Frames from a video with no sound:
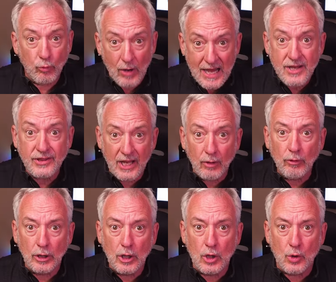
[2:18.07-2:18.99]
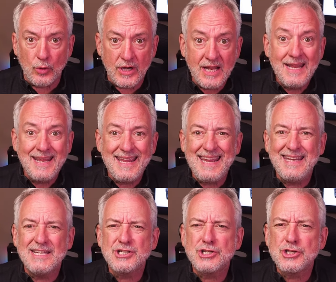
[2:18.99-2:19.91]
Right there alone, it
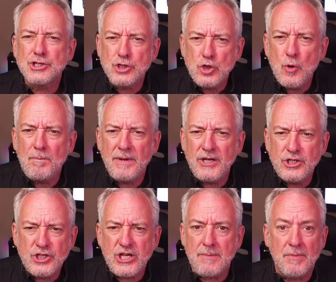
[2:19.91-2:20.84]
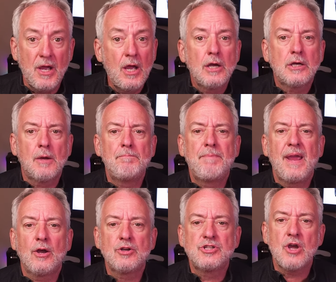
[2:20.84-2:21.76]
is stupid cheap
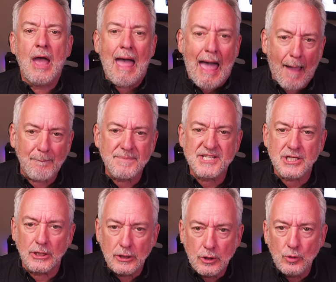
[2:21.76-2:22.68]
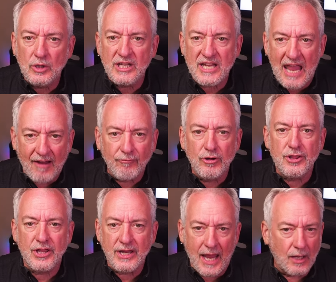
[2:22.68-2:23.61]
compared to absolutely
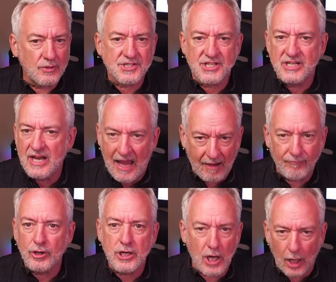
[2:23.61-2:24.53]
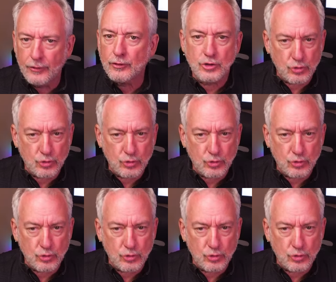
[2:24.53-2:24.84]
everything else in every other